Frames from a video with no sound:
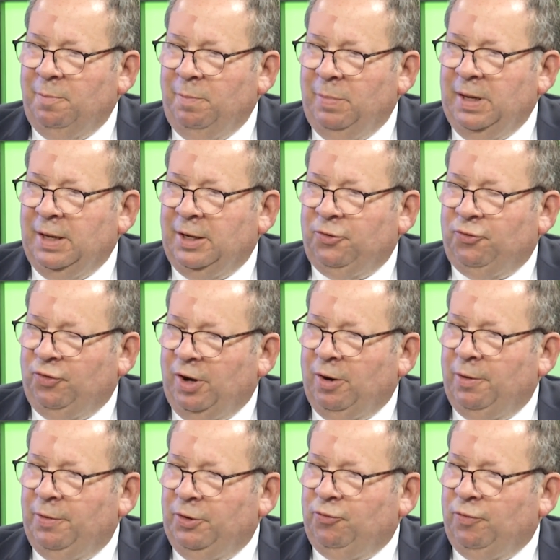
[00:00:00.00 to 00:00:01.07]
being
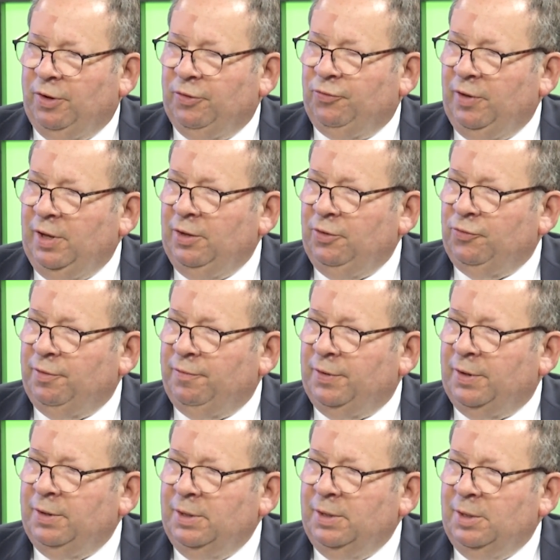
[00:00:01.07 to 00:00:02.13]
chair of the trustees of
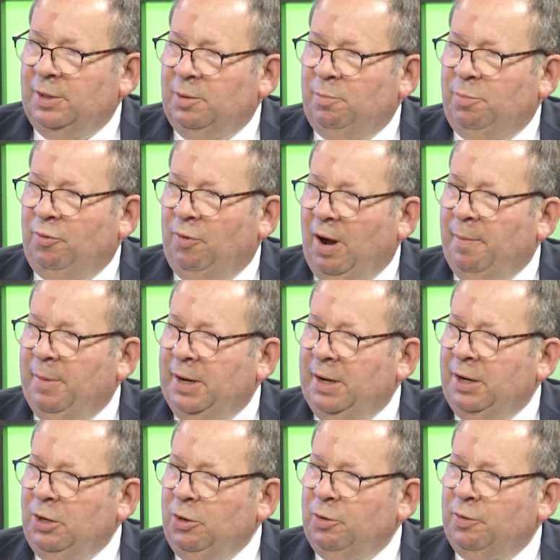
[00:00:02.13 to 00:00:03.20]
a
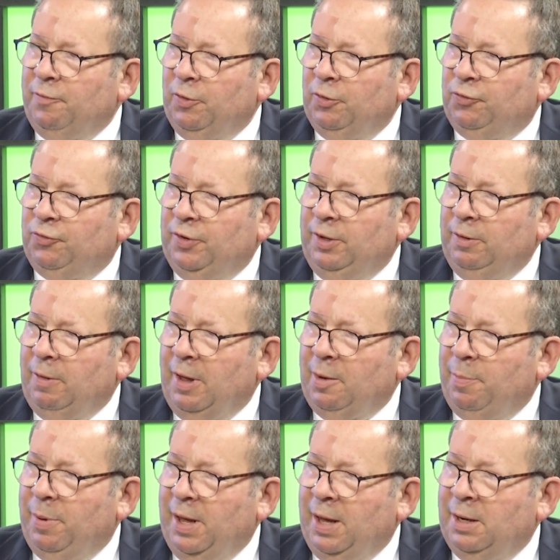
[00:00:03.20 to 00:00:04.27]
prominent university
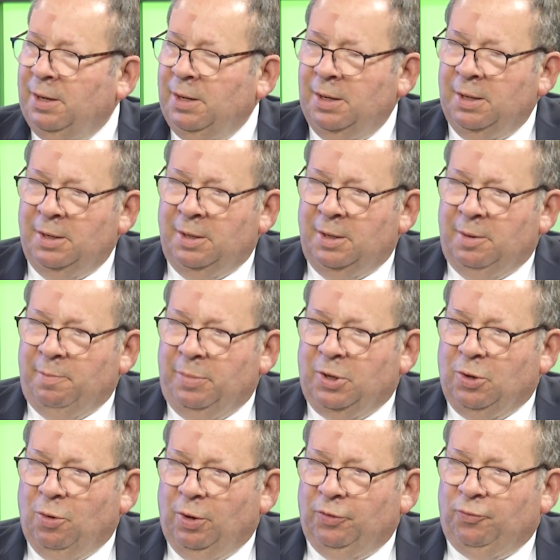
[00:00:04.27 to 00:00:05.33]
like Penn,
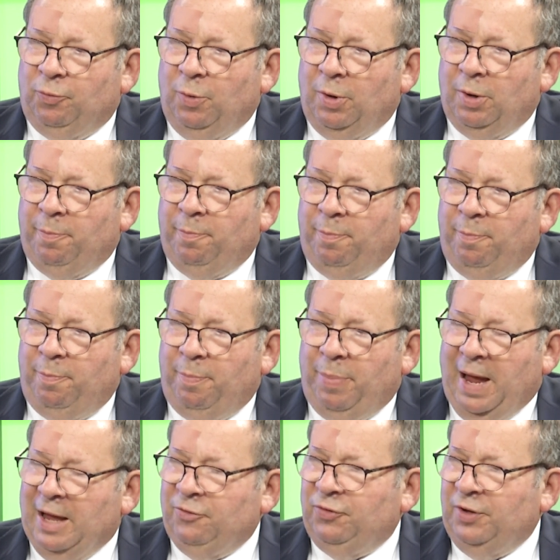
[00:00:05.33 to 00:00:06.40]
because we're
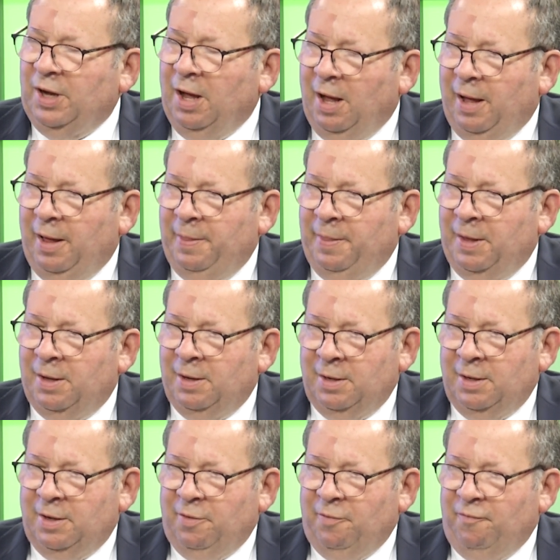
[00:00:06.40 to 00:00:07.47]
passing on the
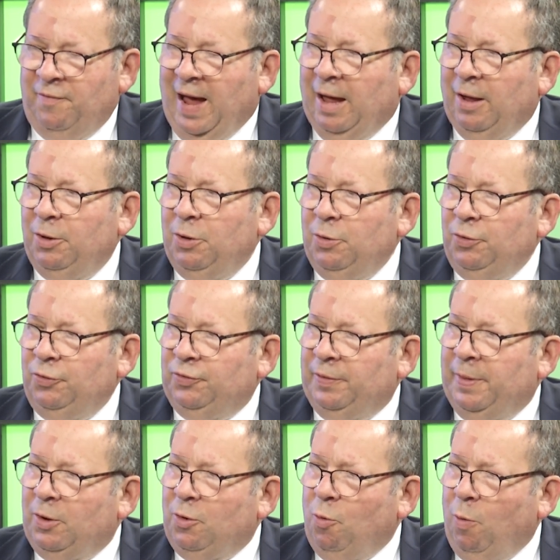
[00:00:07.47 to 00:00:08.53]
values
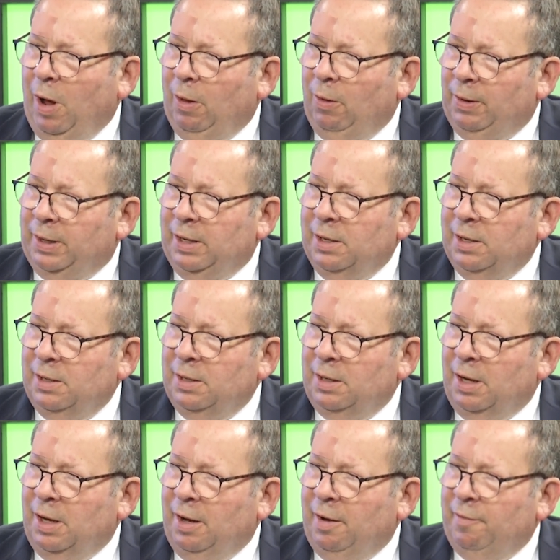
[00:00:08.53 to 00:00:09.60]
and the quality
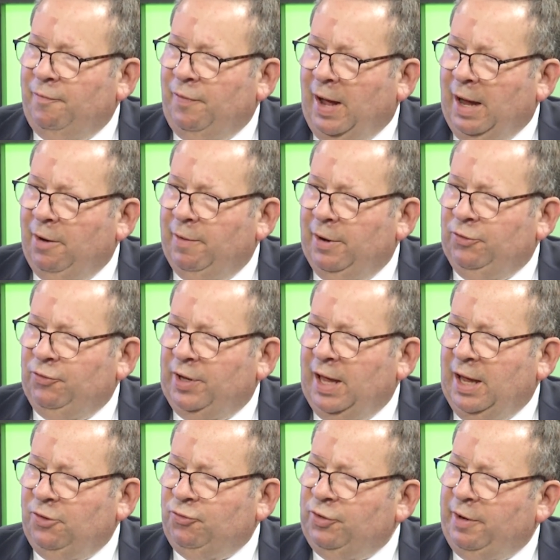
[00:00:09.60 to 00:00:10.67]
of higher
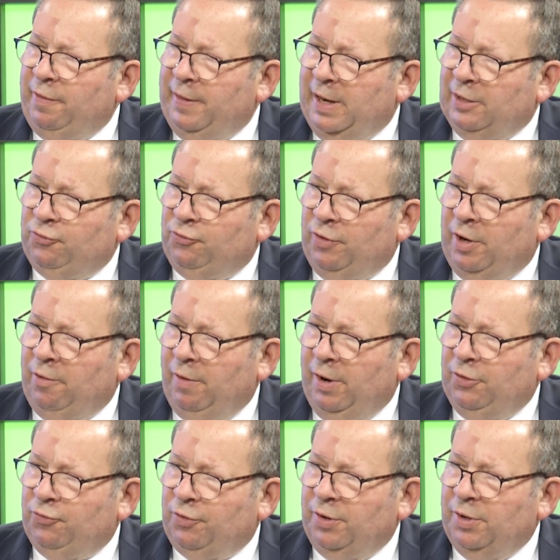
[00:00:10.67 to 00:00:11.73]
education to the next
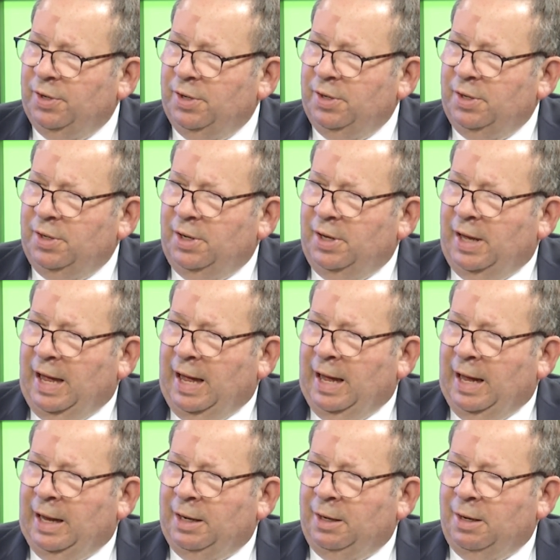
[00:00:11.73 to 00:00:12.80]
generation.
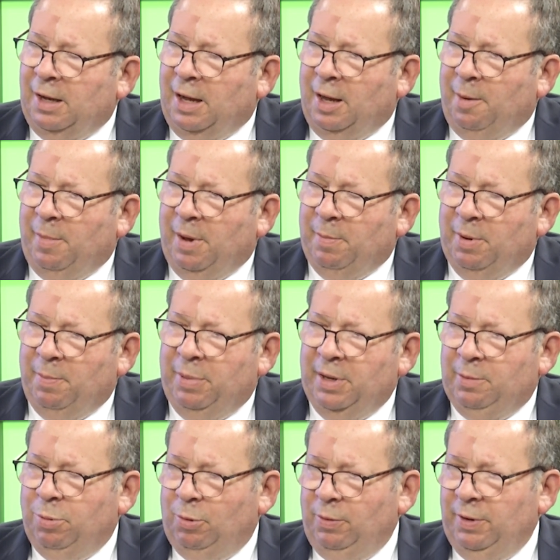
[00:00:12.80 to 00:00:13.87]
And I'm a
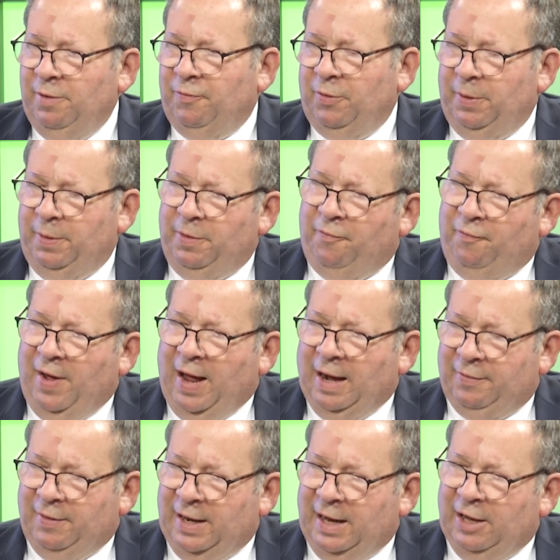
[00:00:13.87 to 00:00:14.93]
big believer in the fact that